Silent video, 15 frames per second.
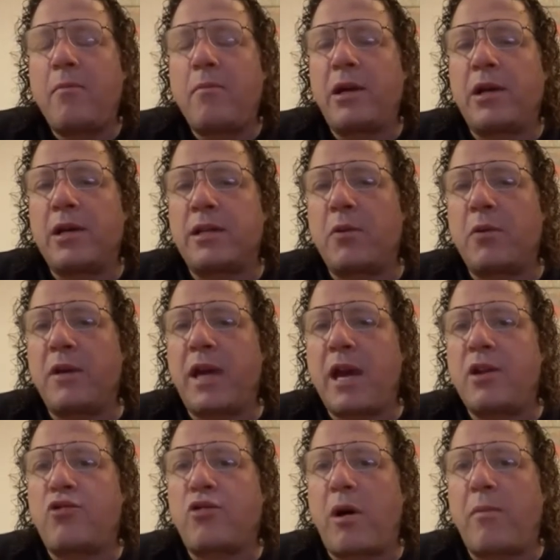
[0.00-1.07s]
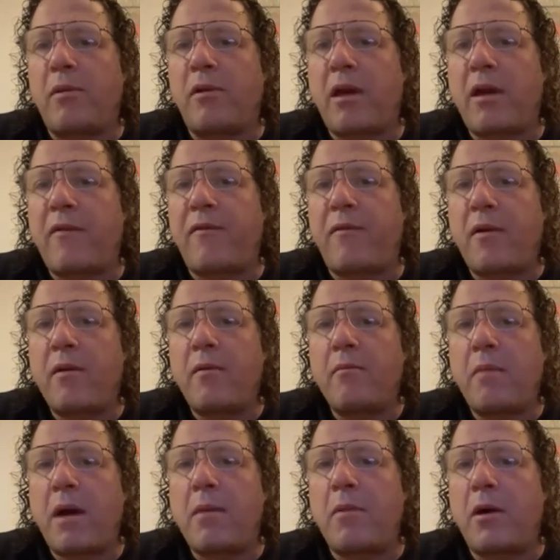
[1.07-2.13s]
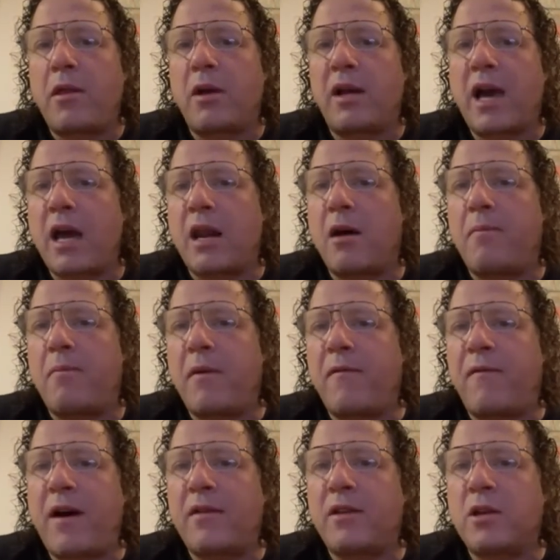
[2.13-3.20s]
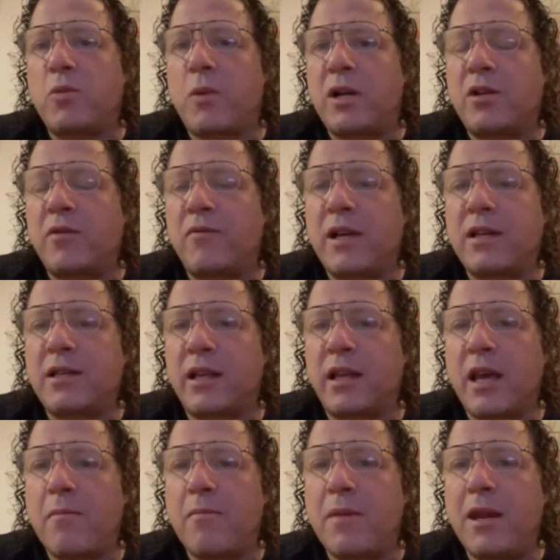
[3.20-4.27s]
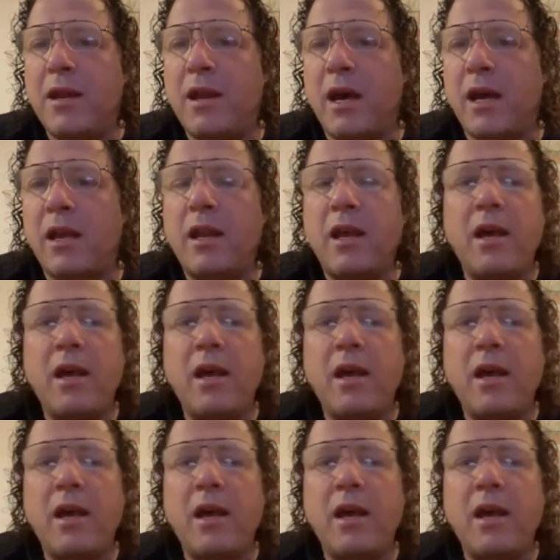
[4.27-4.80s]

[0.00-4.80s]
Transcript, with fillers: because he would get in trouble if my mother got up and found us watching wrestling at midnight.